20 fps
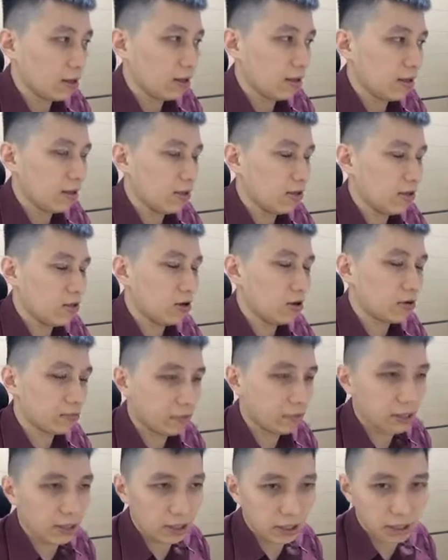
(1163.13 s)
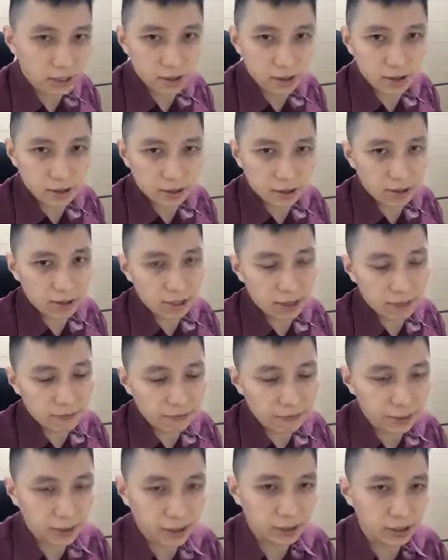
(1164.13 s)
Not really, alright, in
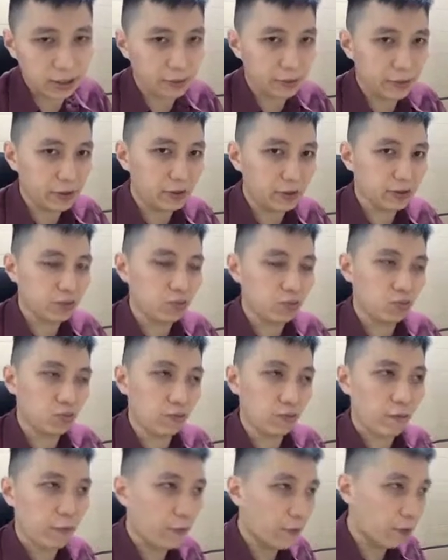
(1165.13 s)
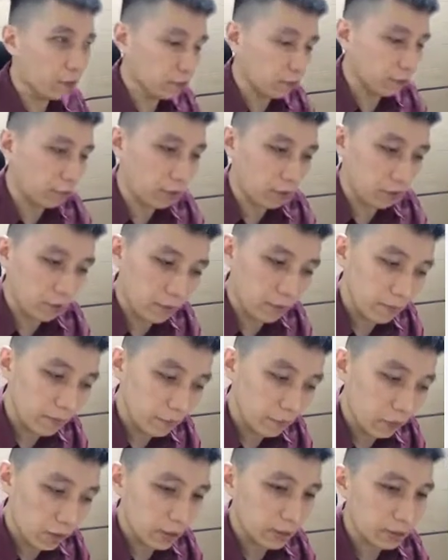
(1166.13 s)
practice, because first of all,
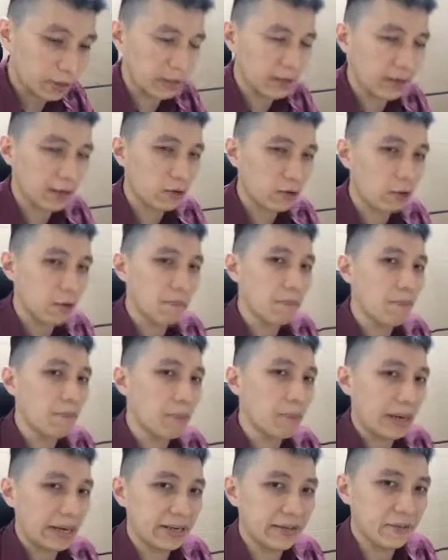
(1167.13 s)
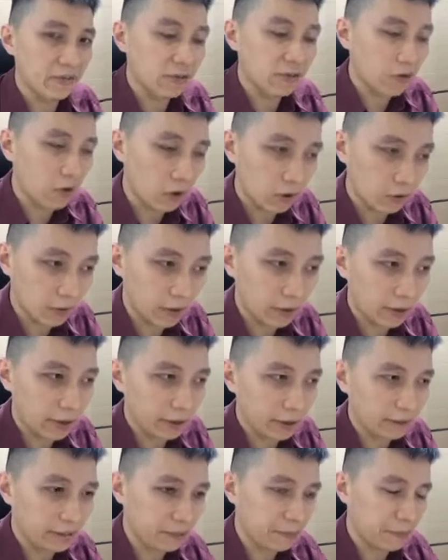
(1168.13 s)
the liquid may not
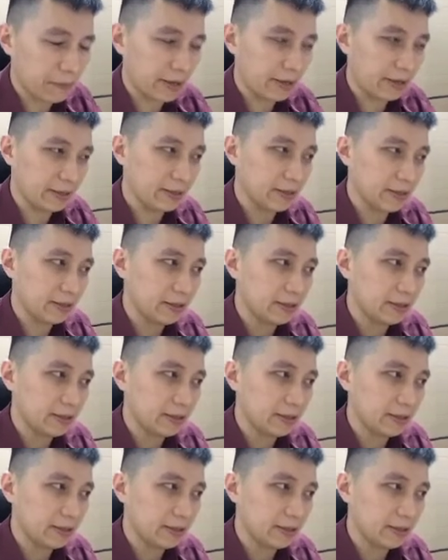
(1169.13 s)
expand